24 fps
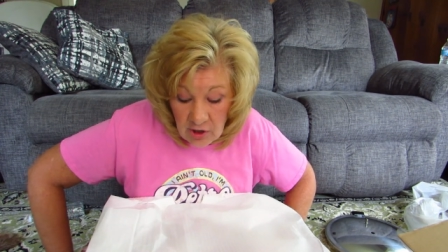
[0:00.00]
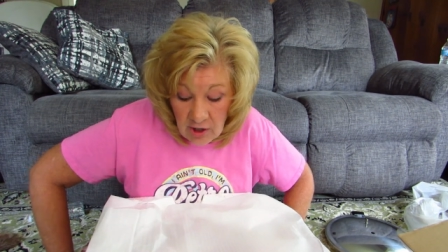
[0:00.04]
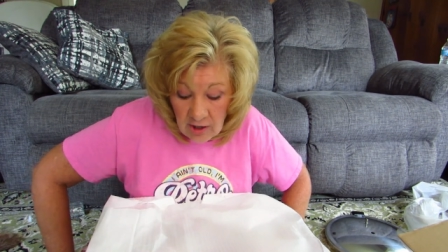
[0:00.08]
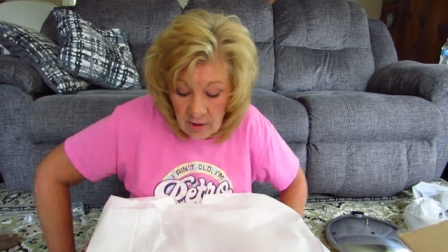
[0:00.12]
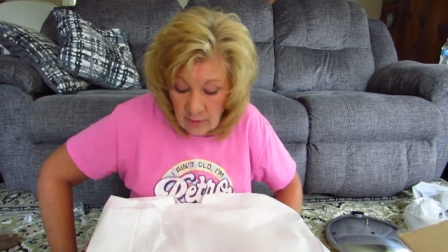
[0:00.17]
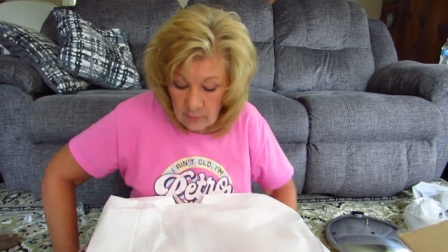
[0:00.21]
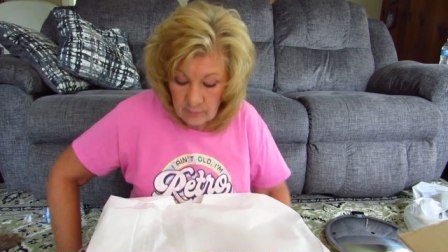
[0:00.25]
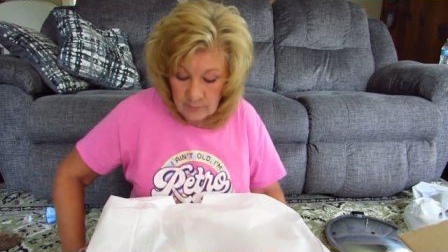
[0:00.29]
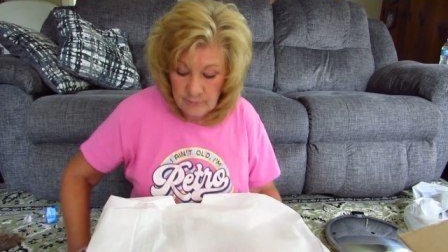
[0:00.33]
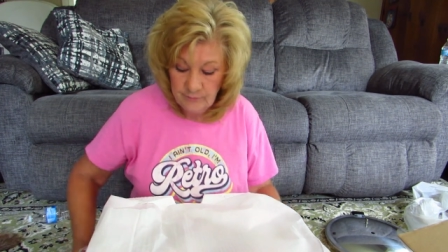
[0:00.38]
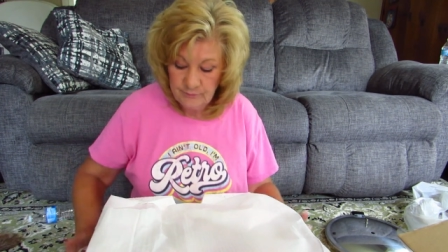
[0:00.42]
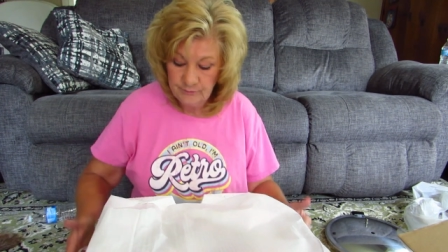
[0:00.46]

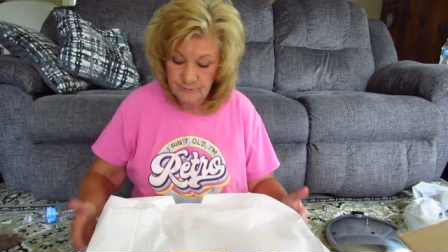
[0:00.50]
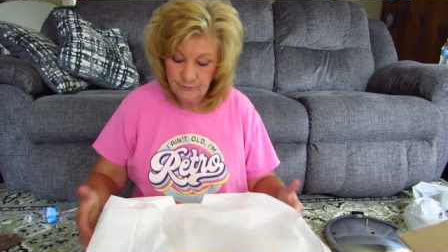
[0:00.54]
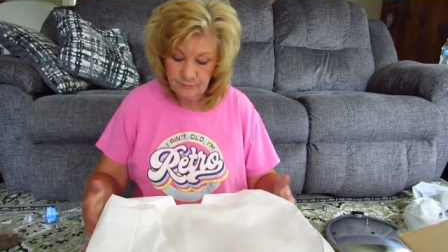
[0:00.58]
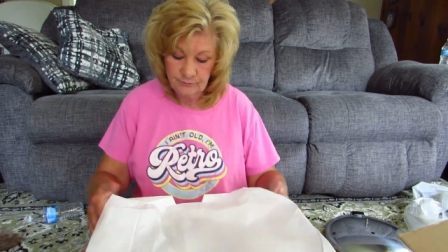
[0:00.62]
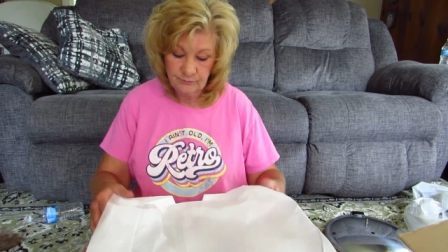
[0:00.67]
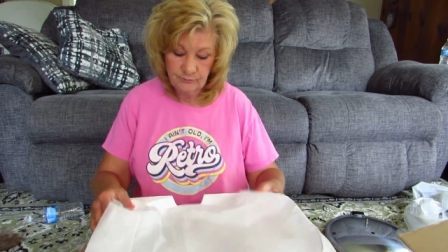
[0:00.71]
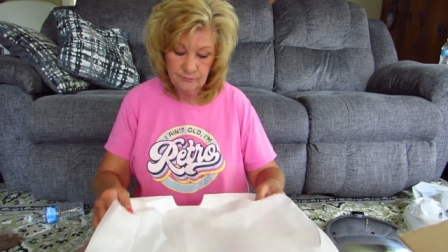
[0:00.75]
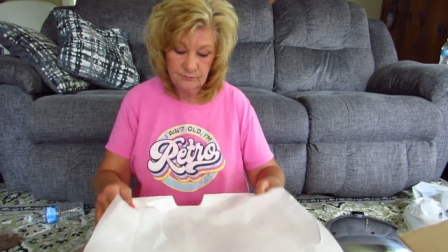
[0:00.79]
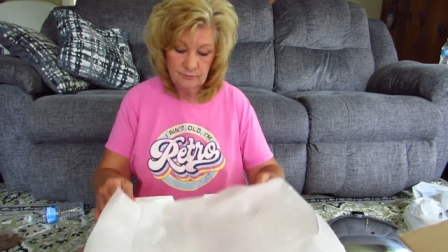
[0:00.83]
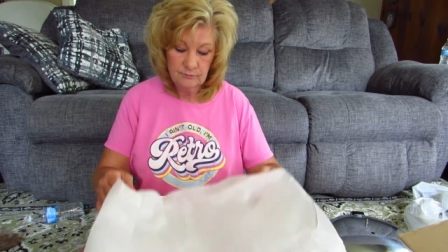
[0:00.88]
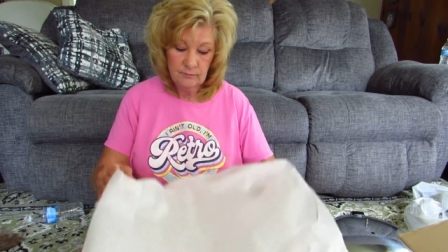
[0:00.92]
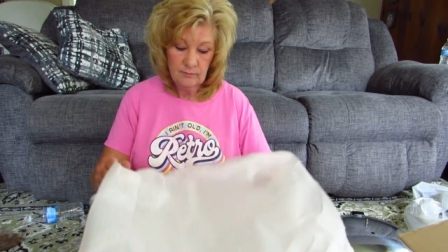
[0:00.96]
out.
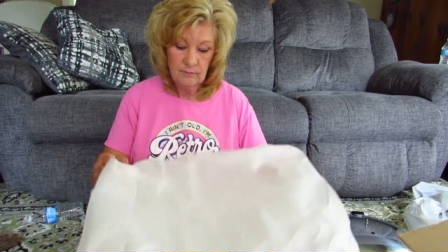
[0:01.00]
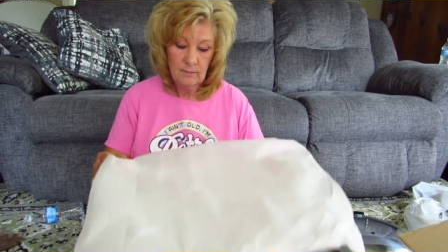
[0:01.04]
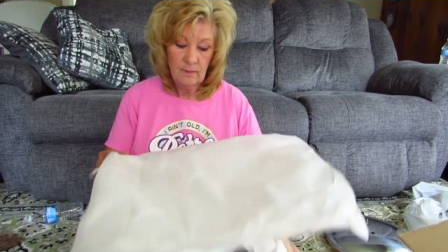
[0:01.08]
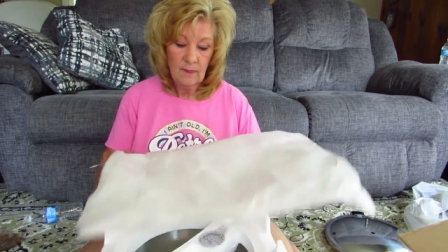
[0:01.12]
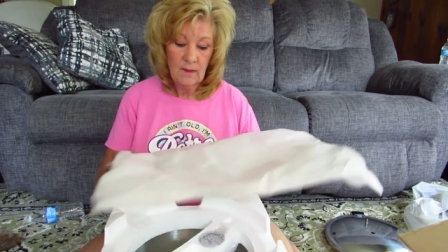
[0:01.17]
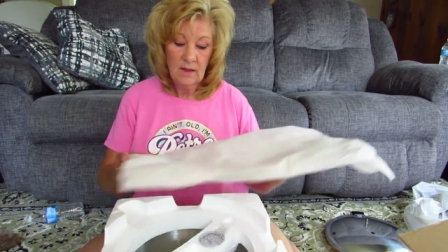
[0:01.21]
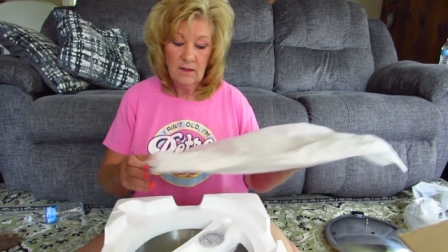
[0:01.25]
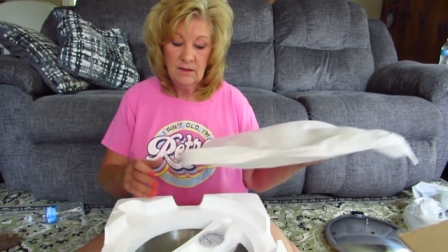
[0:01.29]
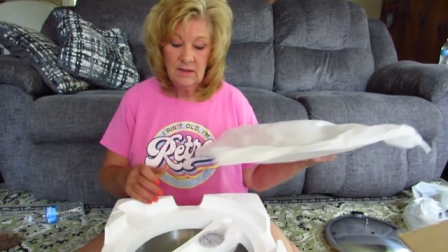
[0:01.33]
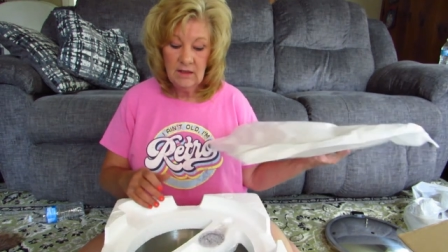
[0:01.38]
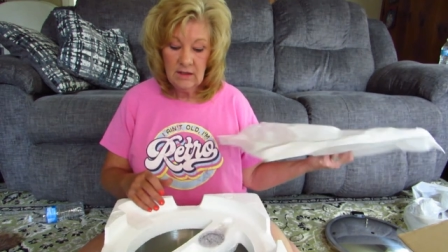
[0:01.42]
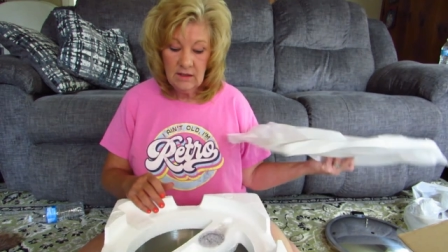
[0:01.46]

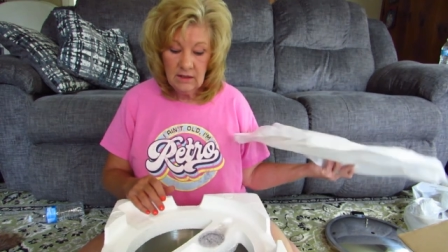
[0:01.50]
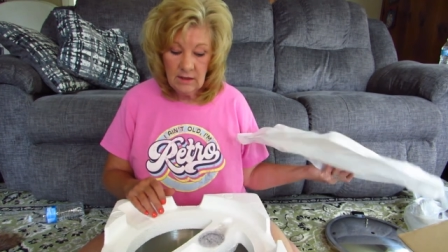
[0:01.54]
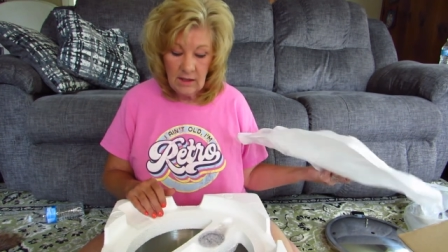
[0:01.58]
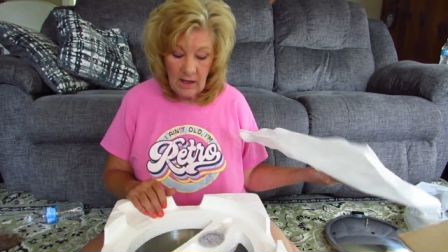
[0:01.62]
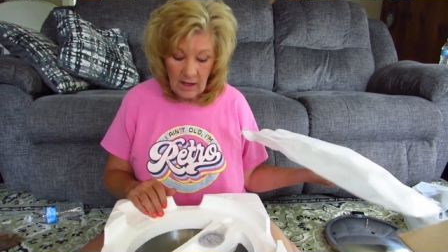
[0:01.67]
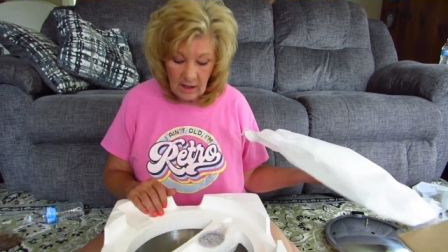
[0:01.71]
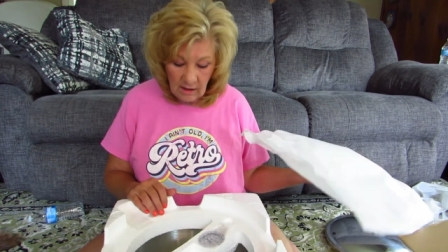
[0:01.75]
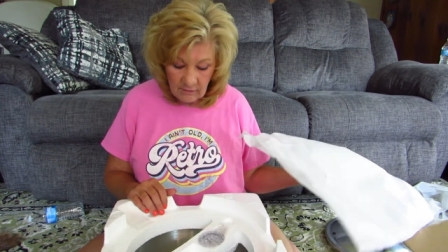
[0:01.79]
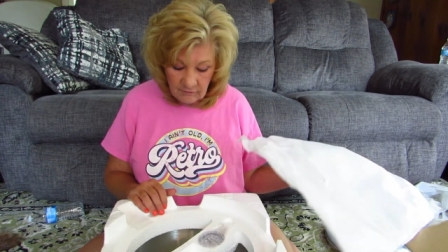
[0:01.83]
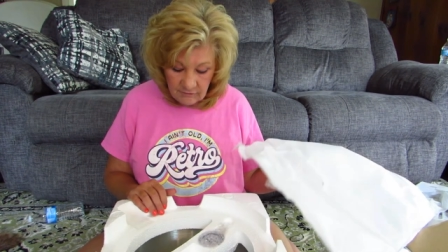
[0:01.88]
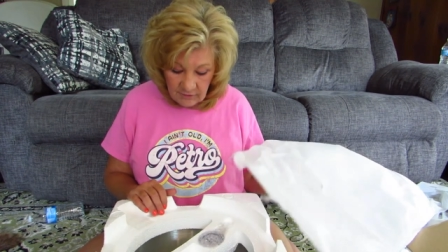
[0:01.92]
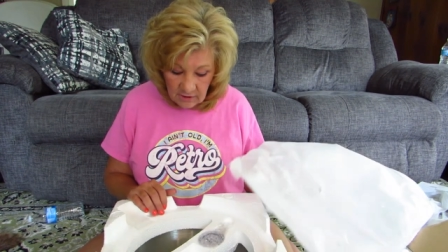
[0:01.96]
Didn't
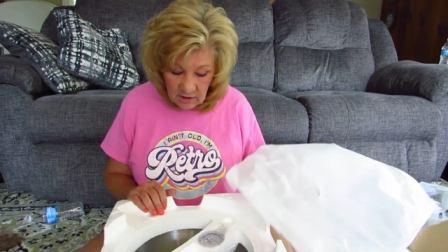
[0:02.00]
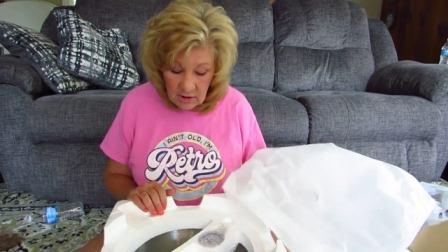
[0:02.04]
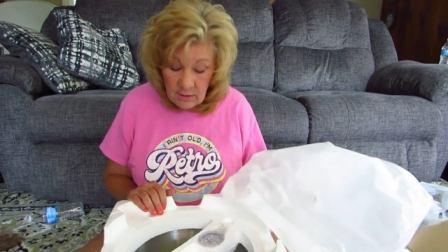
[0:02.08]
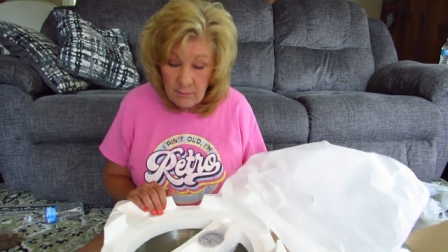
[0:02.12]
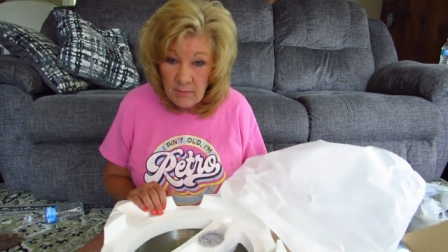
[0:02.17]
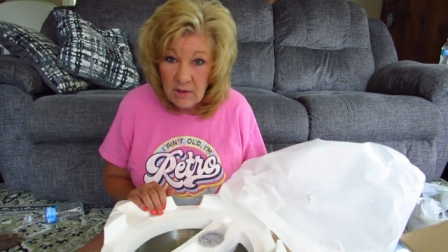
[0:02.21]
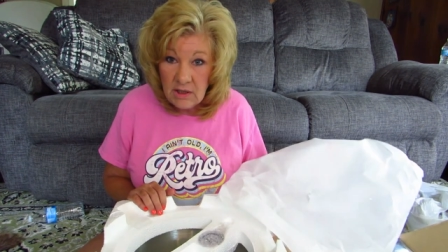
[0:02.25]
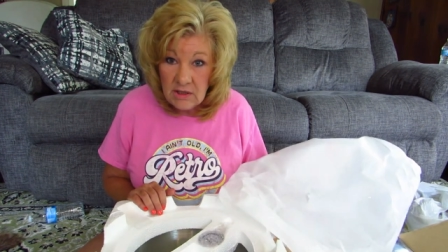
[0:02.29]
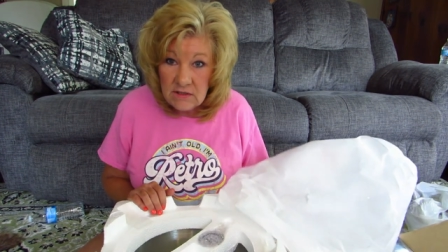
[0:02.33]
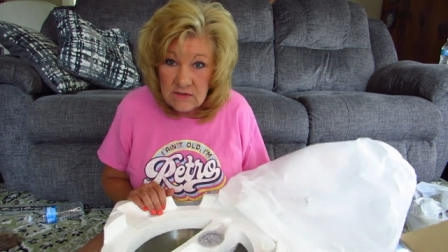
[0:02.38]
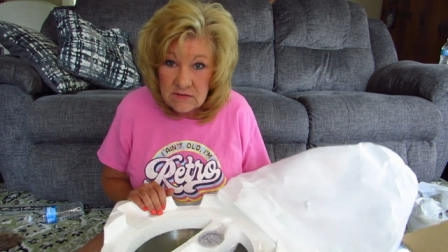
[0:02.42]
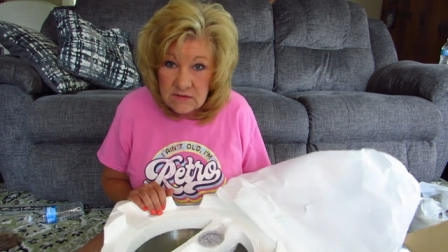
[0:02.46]
have very
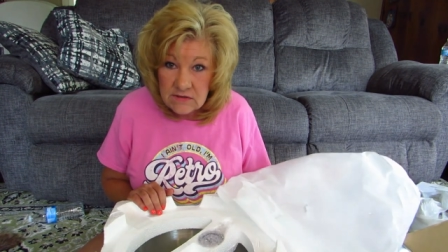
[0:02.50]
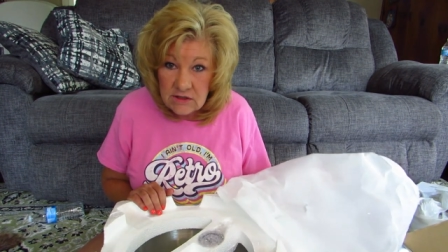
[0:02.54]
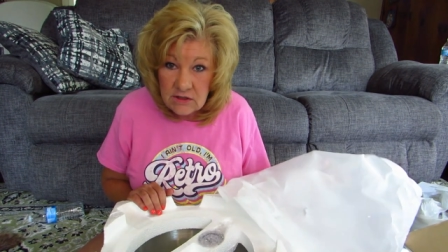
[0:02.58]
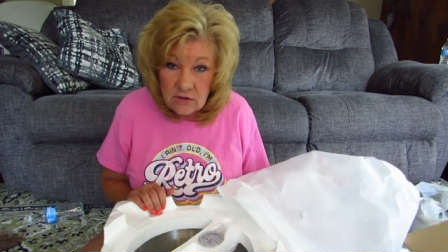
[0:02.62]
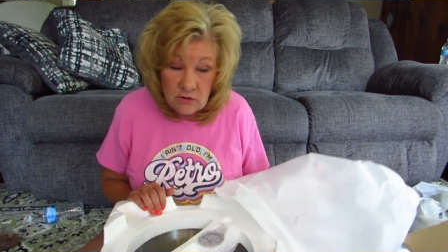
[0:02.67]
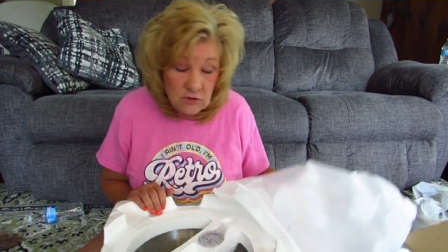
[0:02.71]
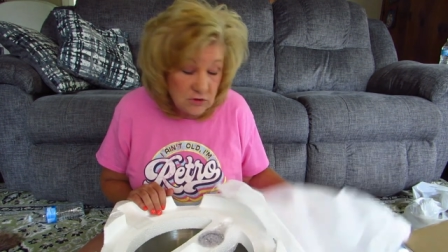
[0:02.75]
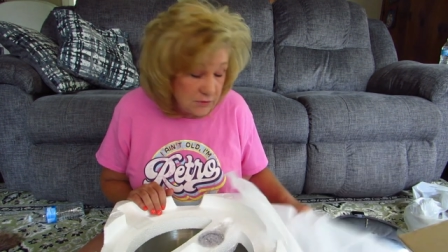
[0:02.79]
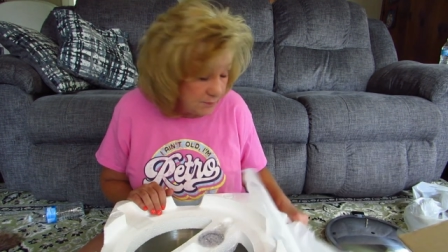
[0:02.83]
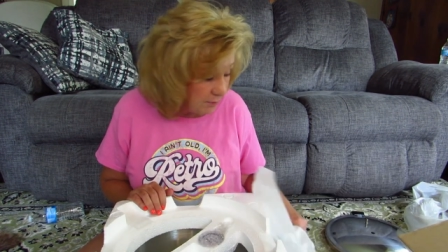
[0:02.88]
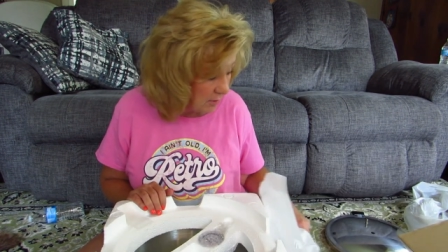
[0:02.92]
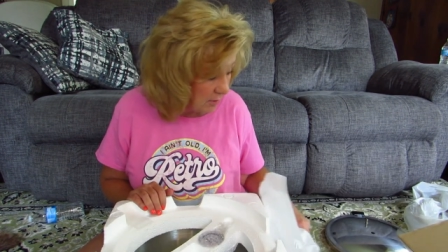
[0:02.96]
many seals